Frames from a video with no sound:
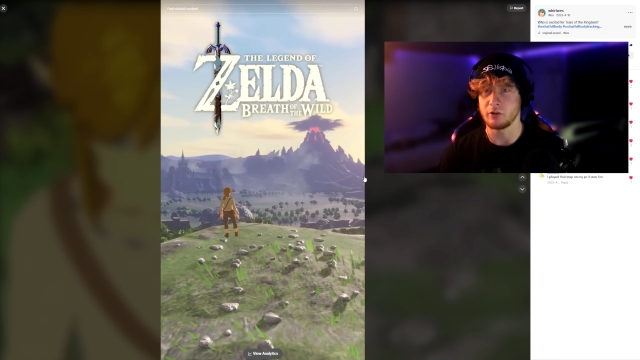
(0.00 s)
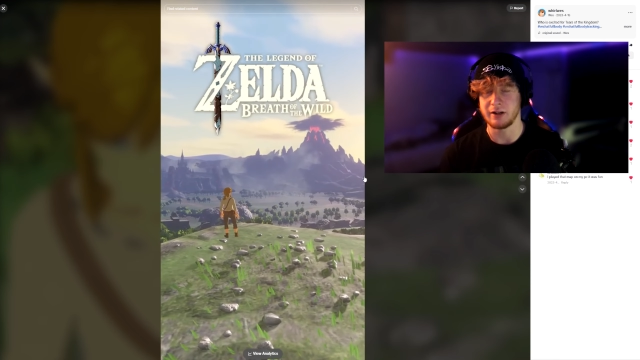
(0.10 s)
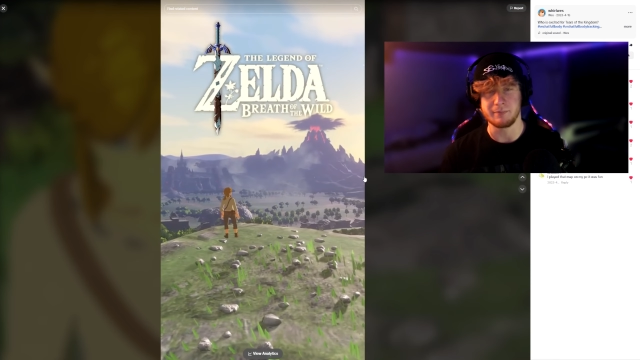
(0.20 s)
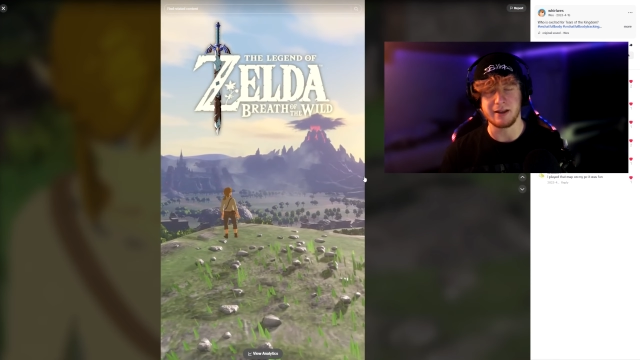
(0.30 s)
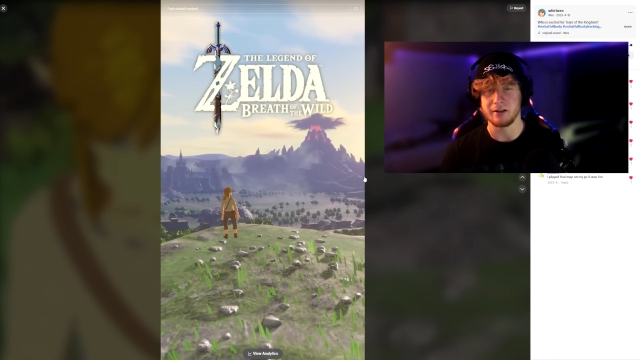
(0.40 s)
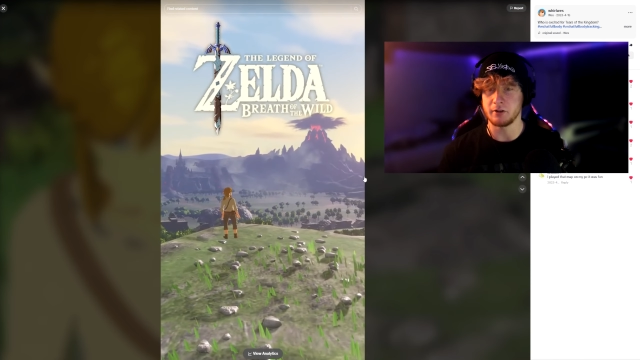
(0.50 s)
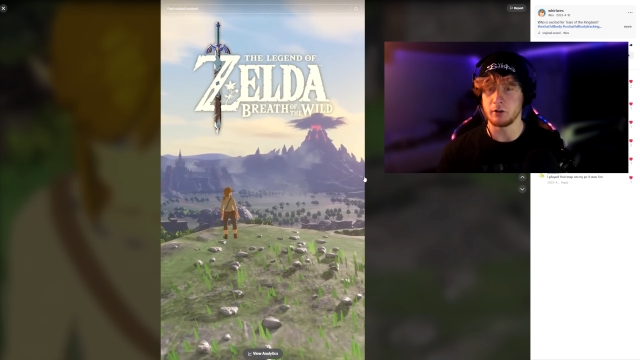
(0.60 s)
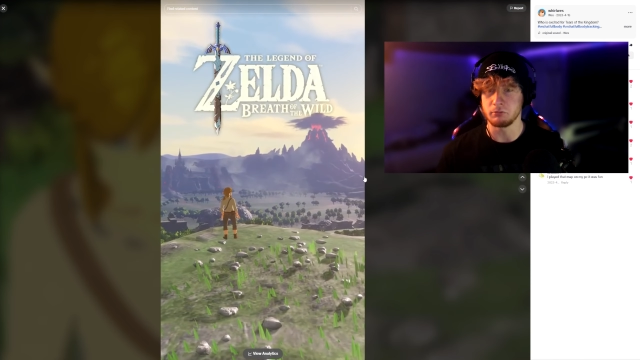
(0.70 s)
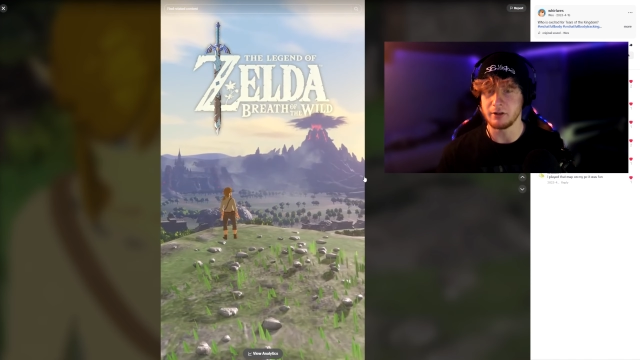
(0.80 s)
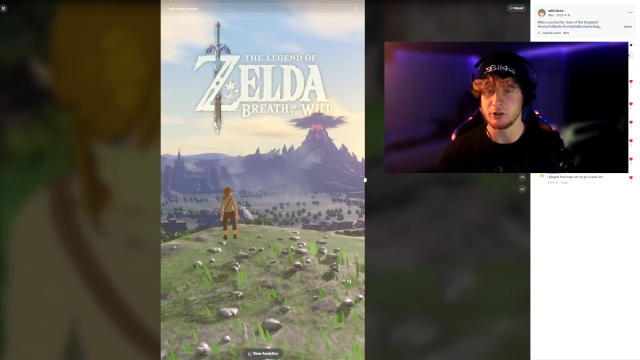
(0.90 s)
so I made a
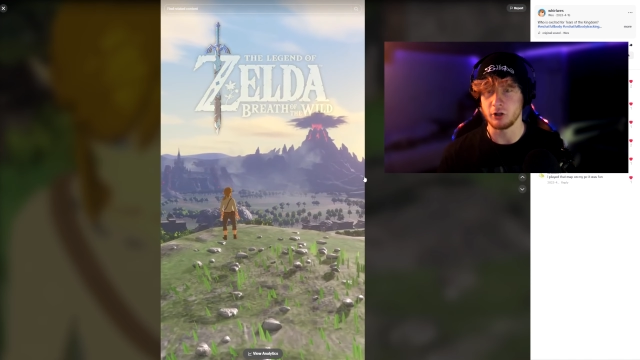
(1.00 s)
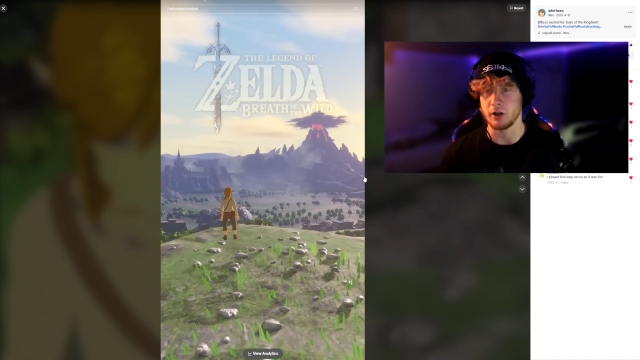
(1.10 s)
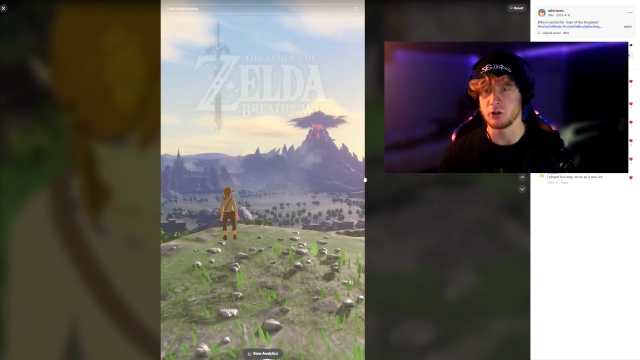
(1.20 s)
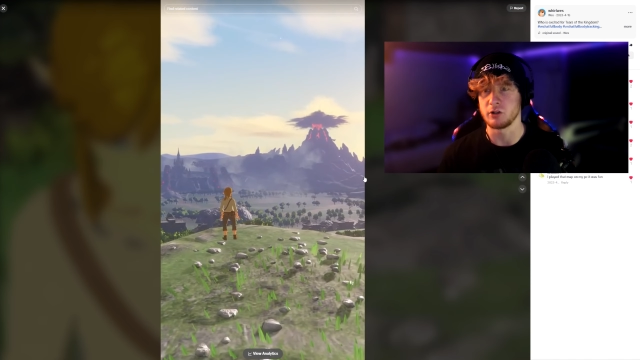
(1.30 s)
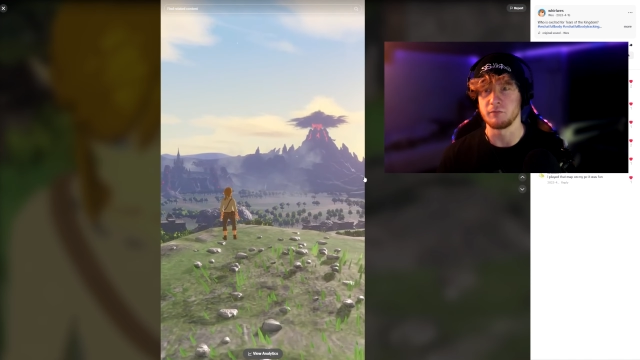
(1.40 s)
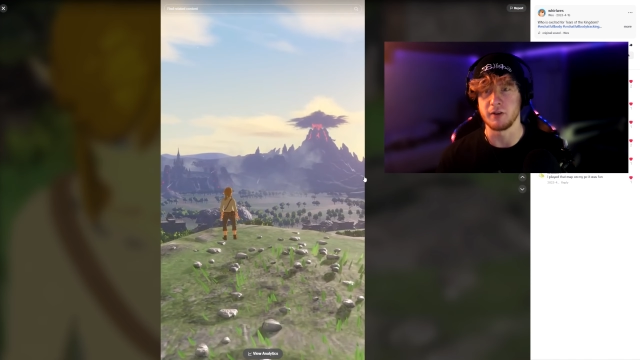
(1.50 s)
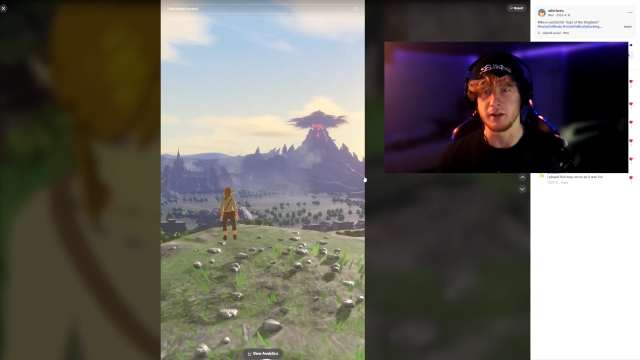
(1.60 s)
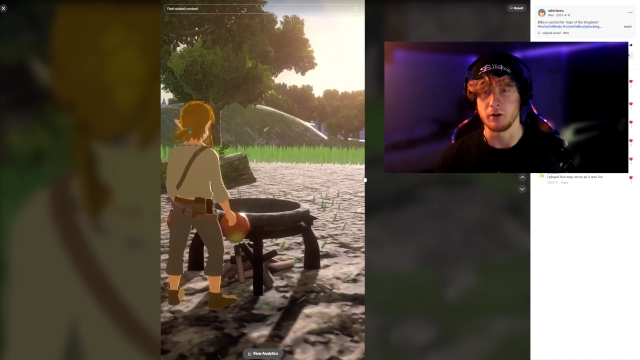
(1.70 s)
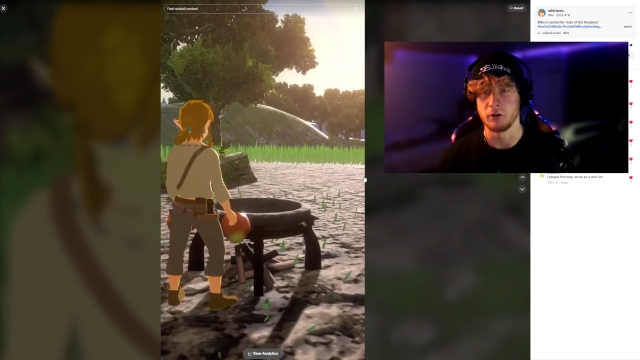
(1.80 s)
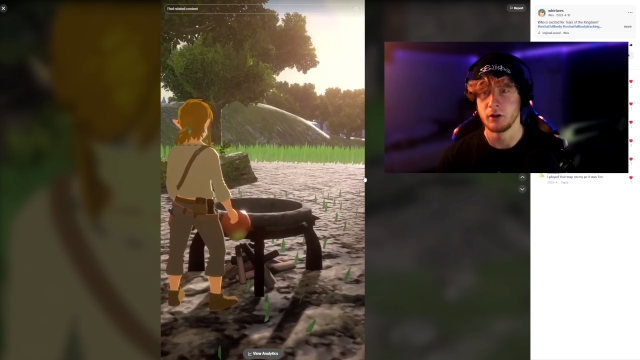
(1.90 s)
little introduction video.